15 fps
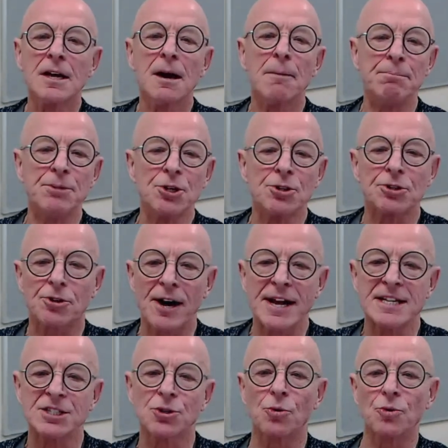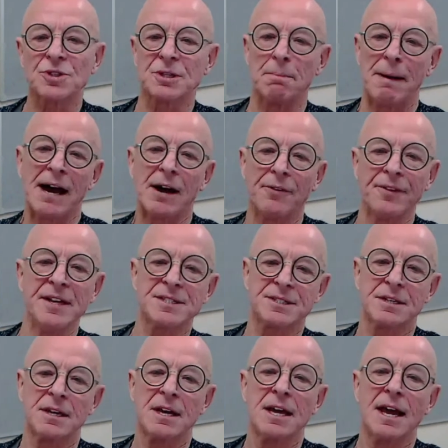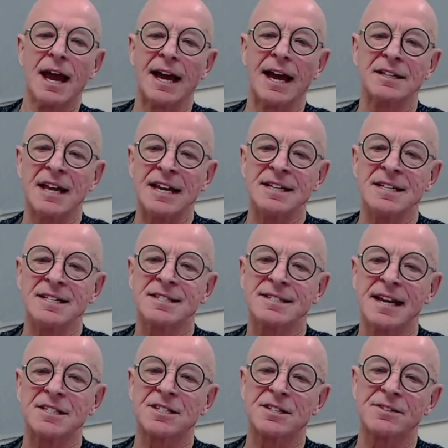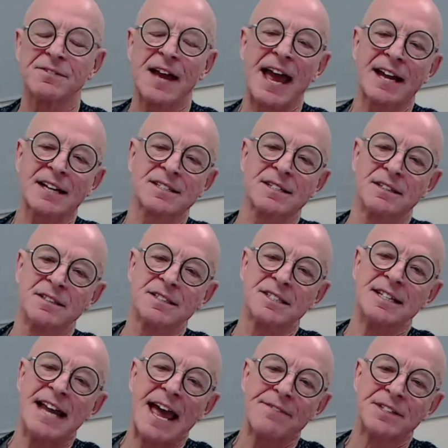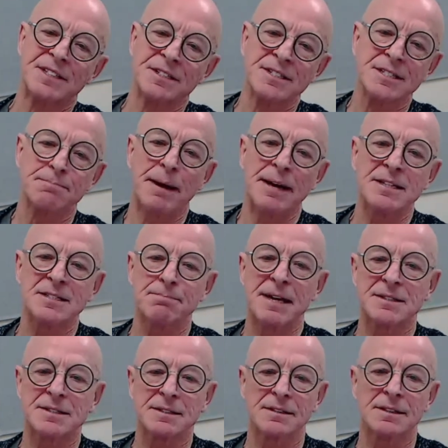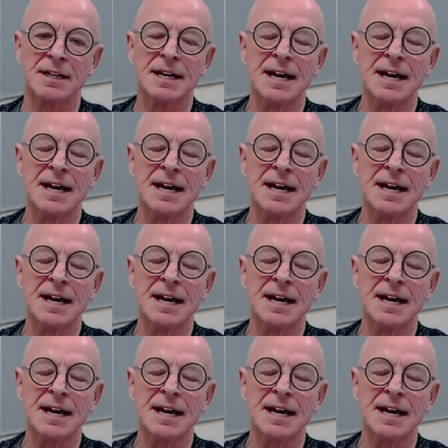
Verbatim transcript: Muir Gray talks about this and in his Centre of Excellence in Evidence-Based Medicine.